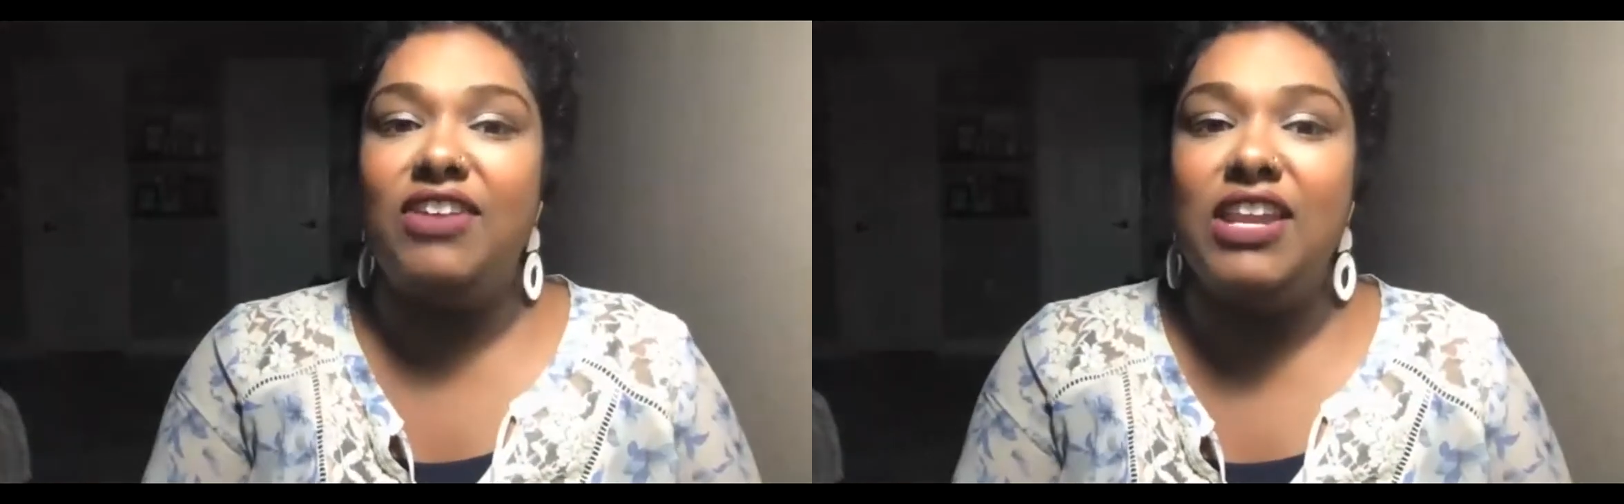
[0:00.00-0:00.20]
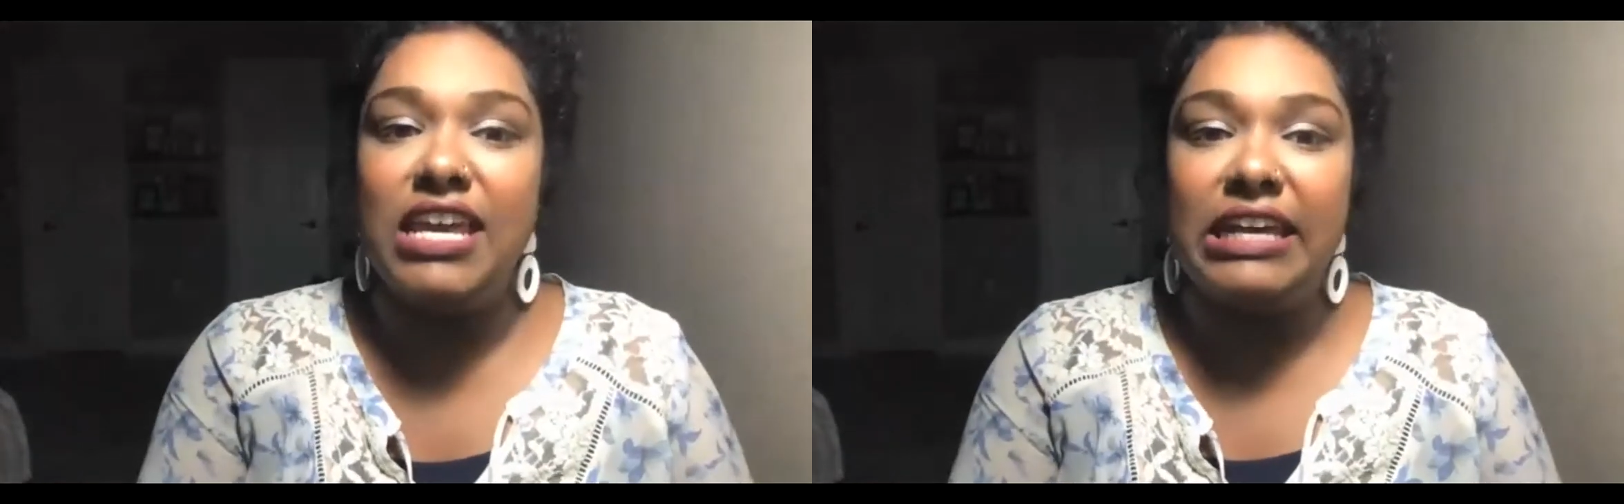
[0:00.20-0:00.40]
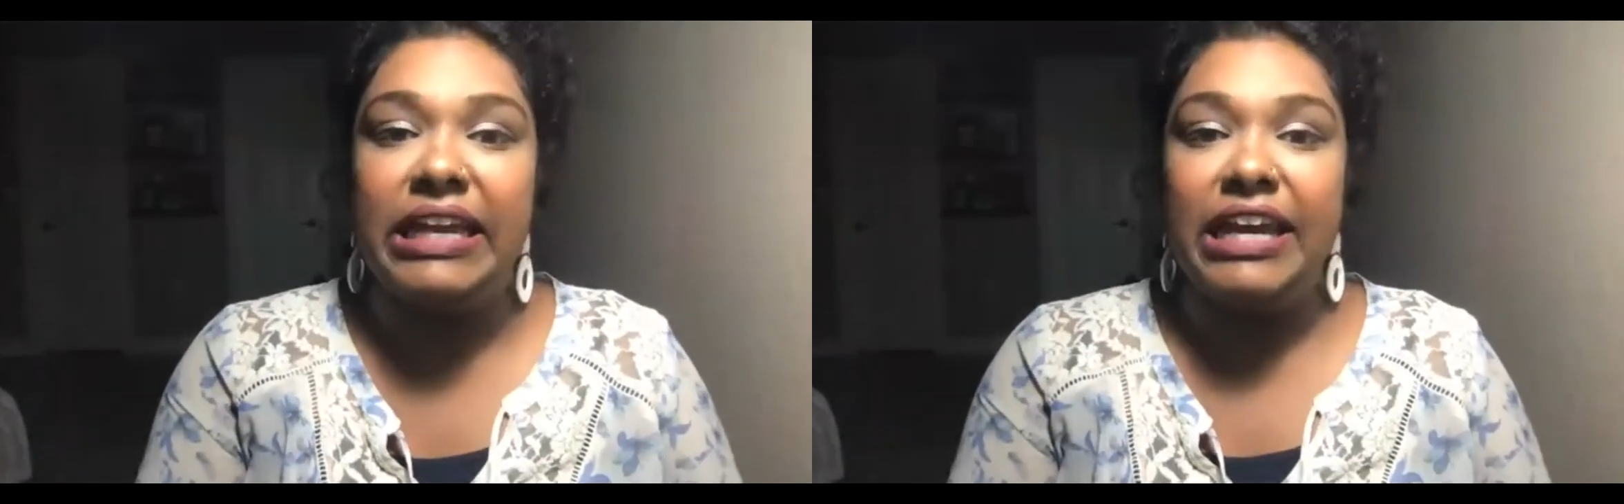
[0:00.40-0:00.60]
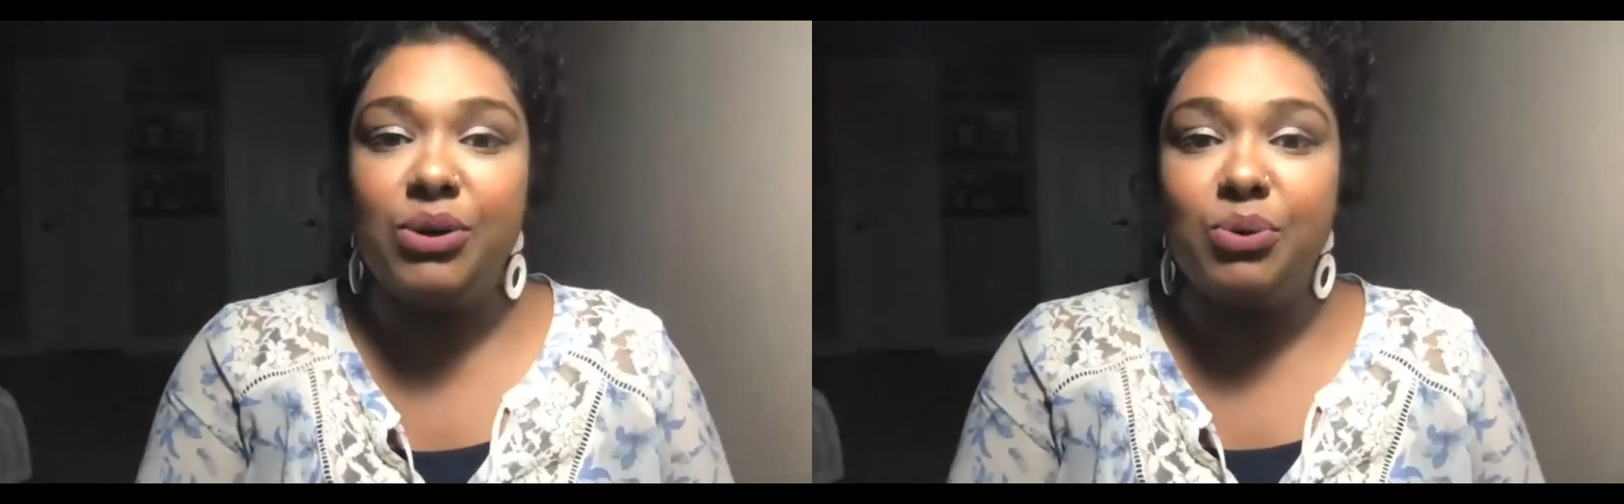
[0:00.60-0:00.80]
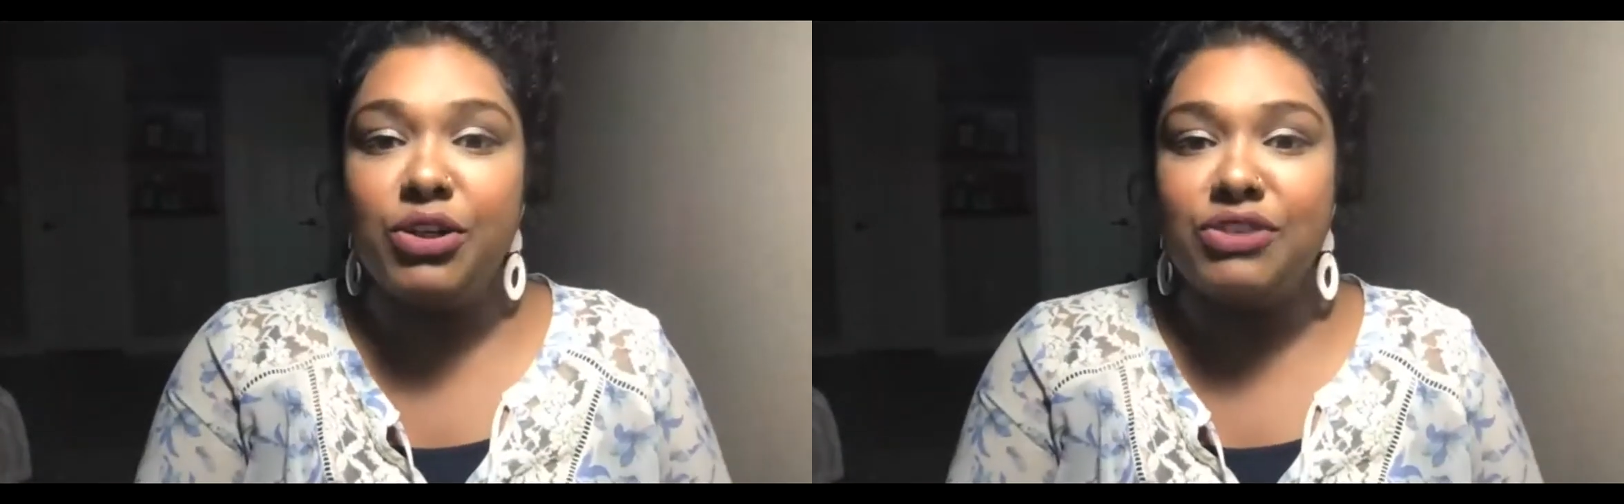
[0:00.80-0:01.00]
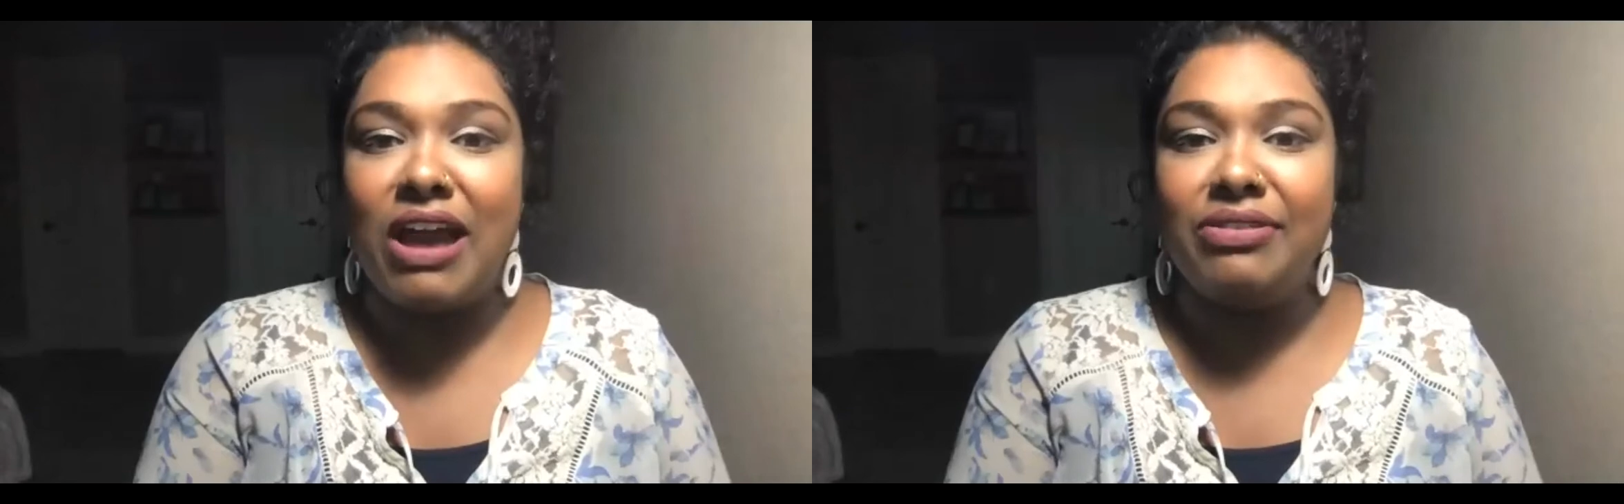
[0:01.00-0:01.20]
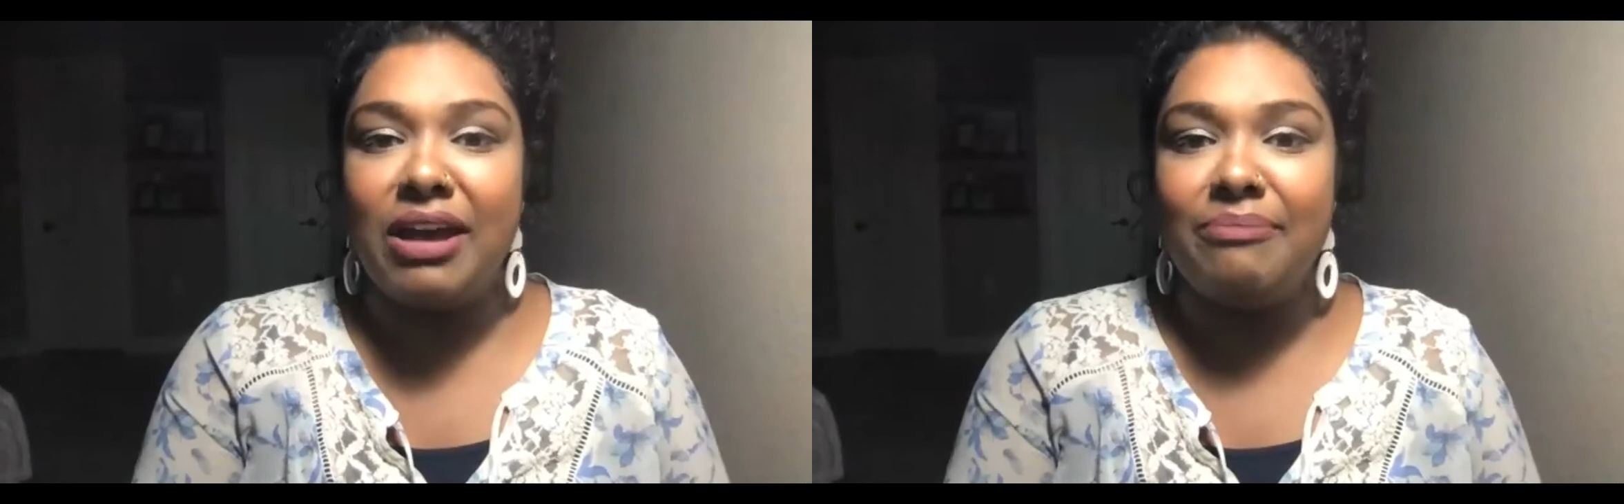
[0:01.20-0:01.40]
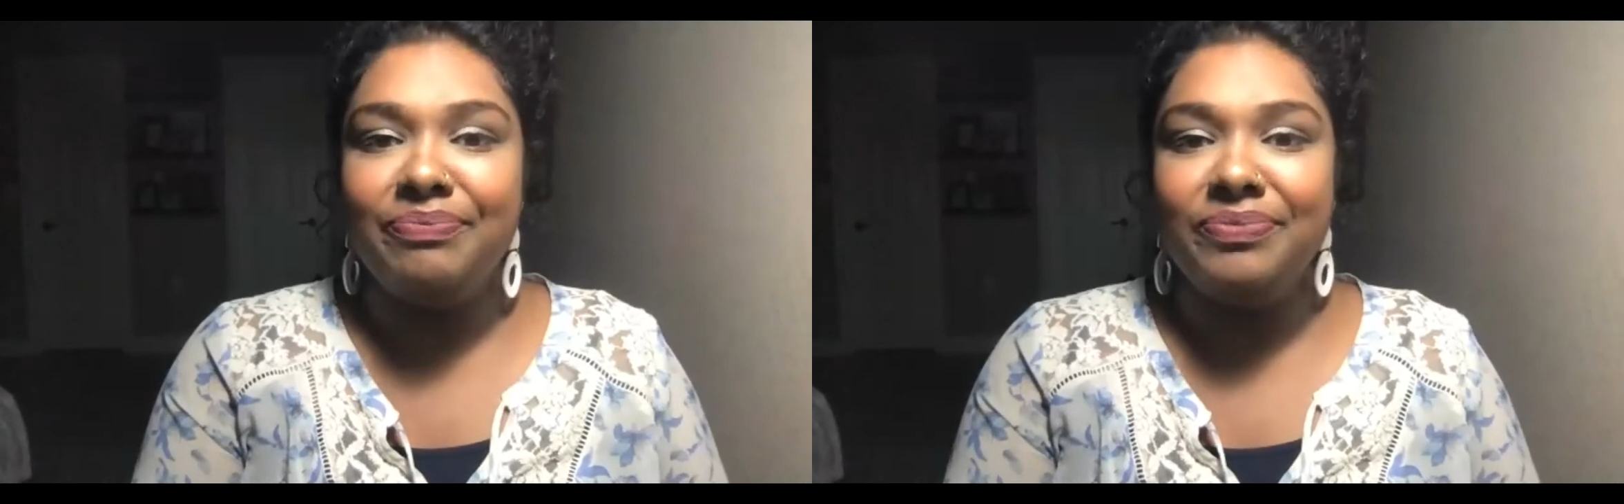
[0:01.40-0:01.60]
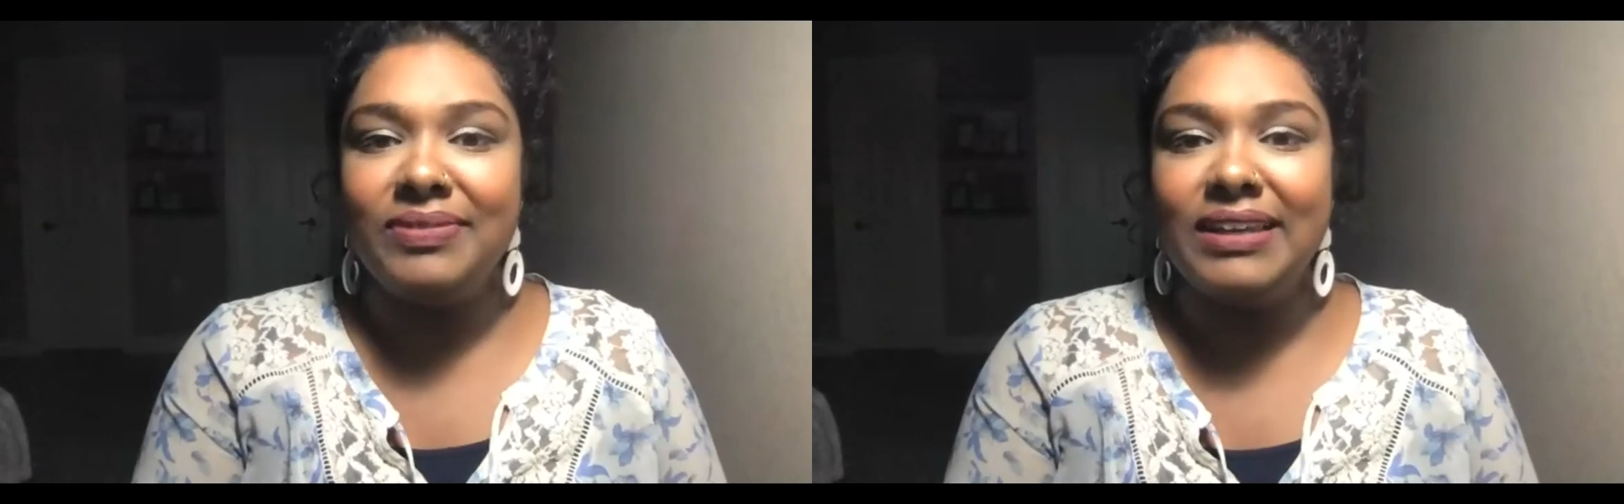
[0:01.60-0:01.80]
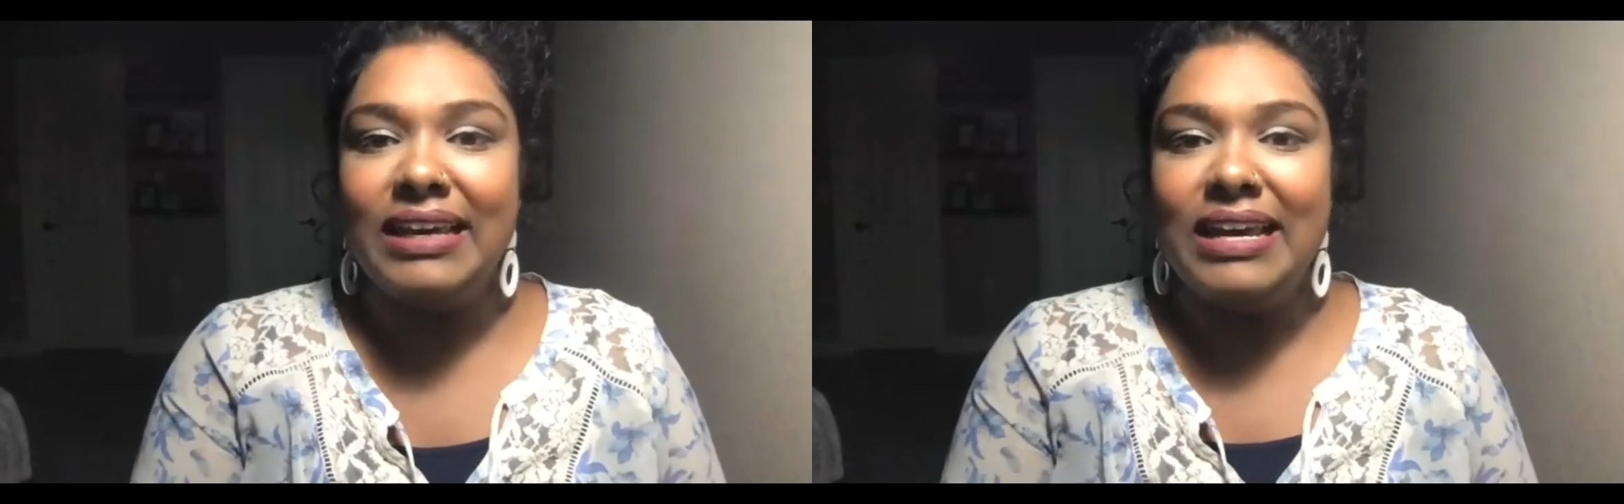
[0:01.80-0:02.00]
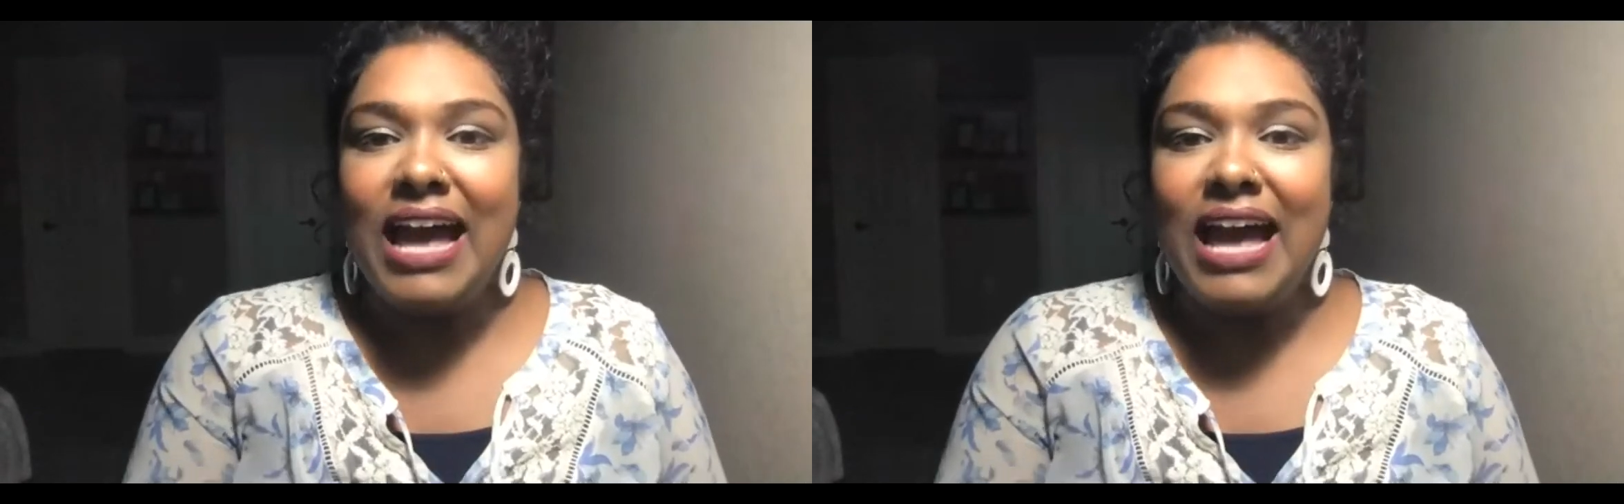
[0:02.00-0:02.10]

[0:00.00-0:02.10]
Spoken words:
and healing in the world around them.